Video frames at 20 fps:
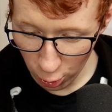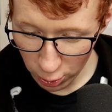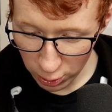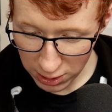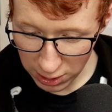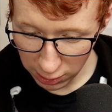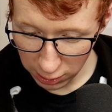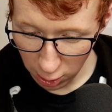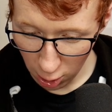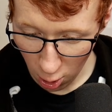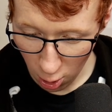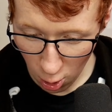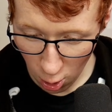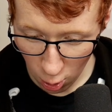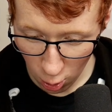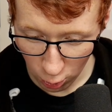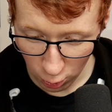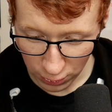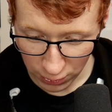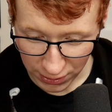there's
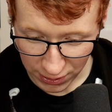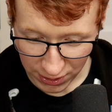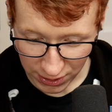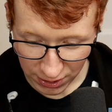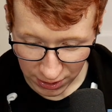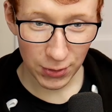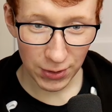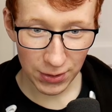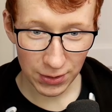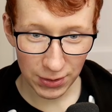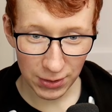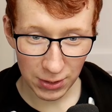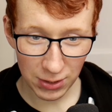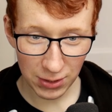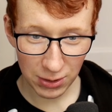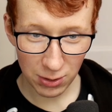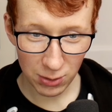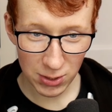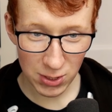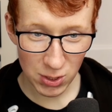loads. Look, at,
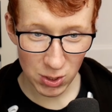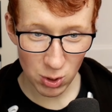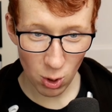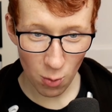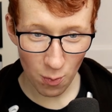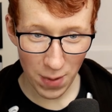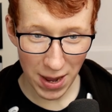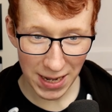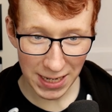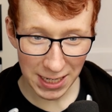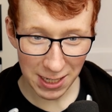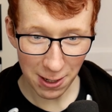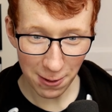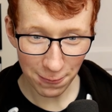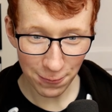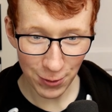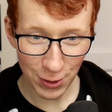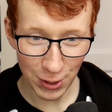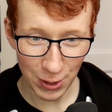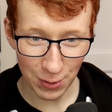look, there's so many
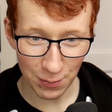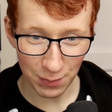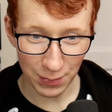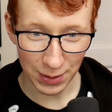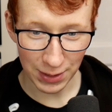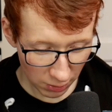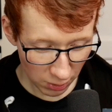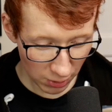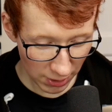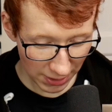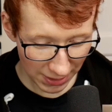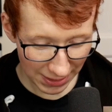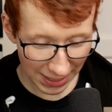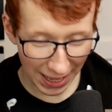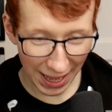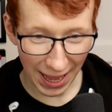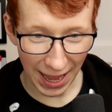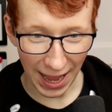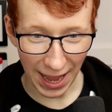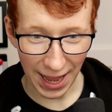of them. Look at
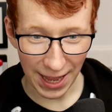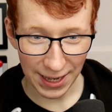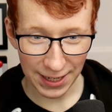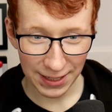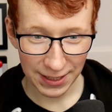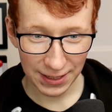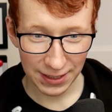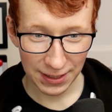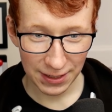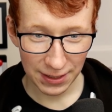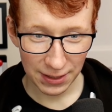that.